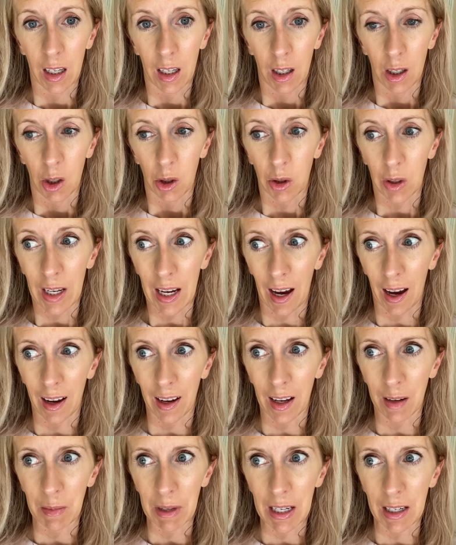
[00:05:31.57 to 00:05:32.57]
So yeah,
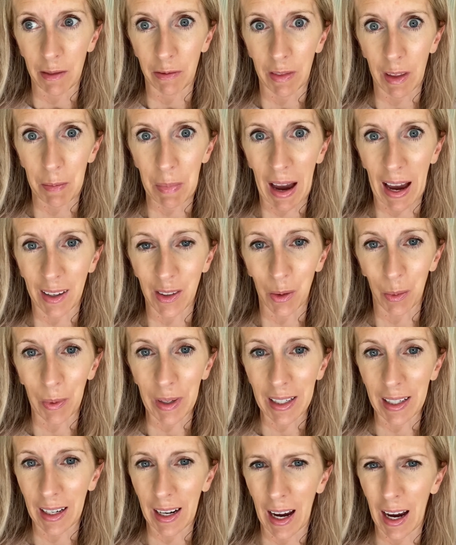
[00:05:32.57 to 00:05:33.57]
I mean, if the past
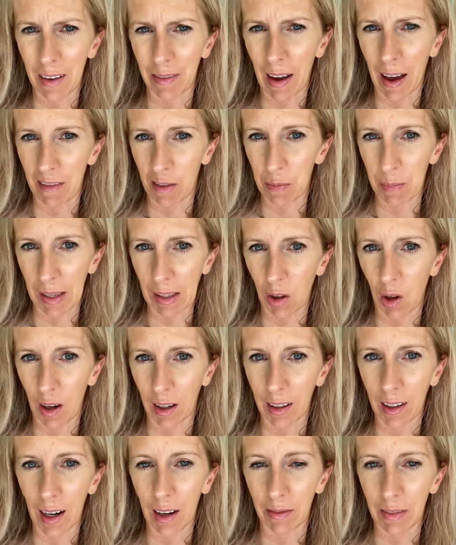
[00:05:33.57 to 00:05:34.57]
week and a half haven't been
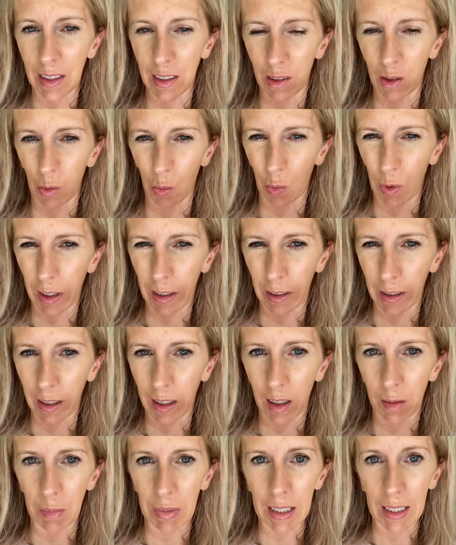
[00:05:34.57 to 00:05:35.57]
long enough, this is really
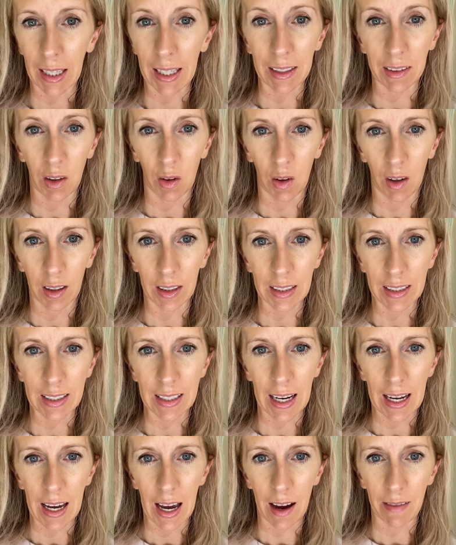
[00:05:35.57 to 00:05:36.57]
going to be like the longest
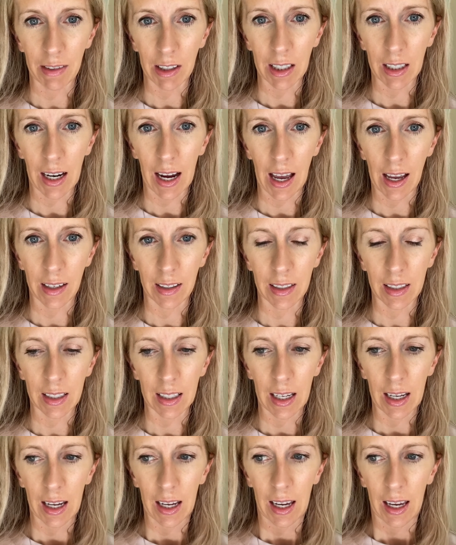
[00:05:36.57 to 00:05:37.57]
day ever. And
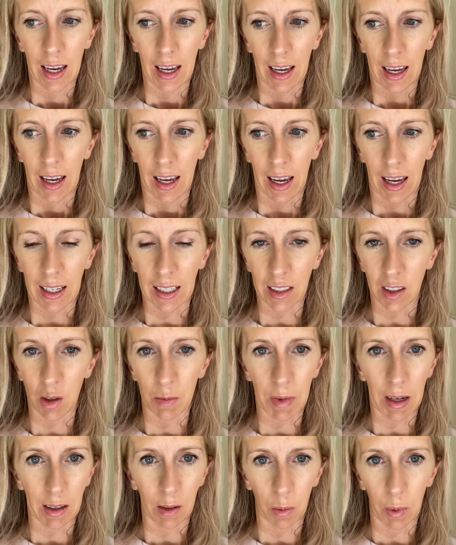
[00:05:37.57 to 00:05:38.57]
I guess no
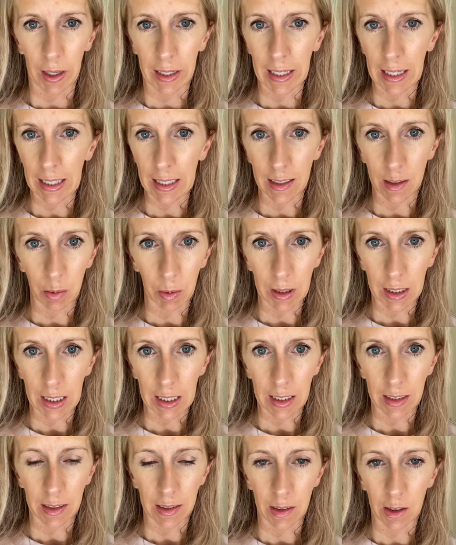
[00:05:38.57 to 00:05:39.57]
matter what, it is what it
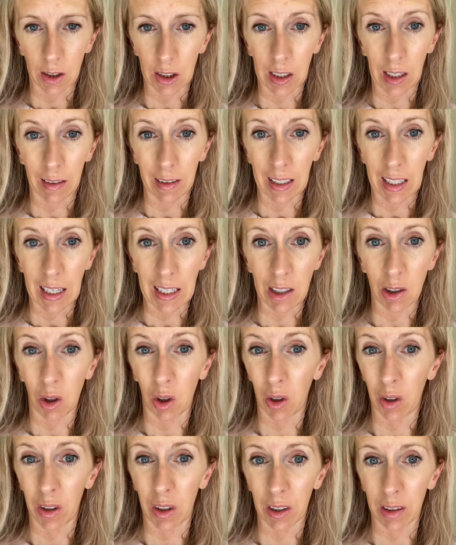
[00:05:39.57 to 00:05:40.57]
is. There's nothing I
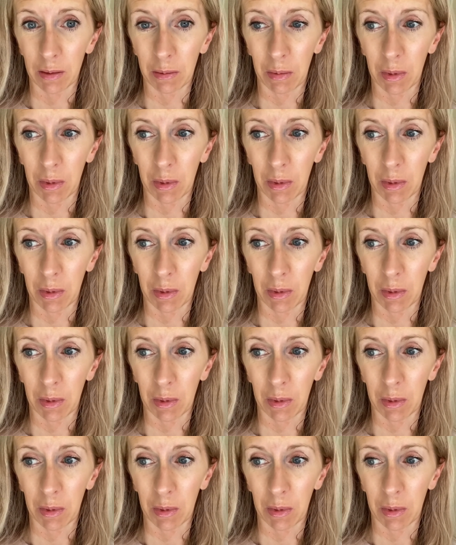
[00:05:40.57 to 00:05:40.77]
could or